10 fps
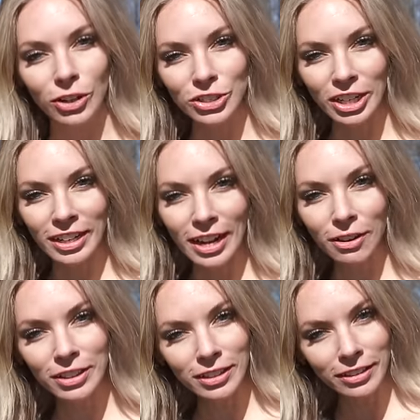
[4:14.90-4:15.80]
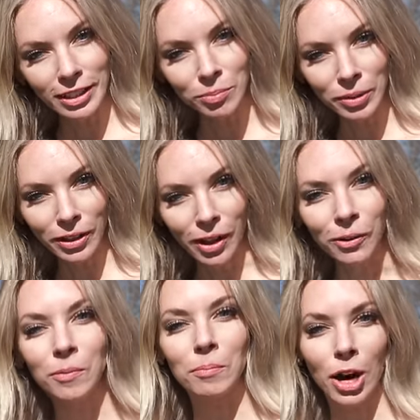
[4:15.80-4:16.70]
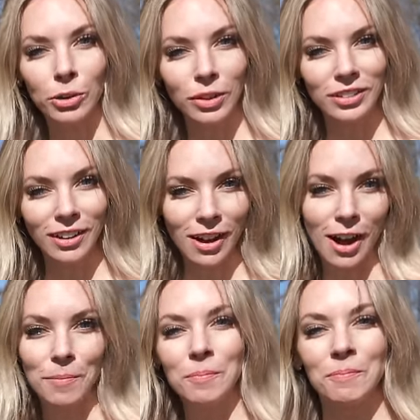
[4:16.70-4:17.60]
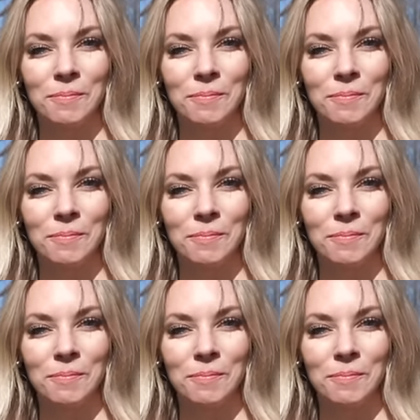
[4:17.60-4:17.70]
go check it out in the link below, mockwell.com.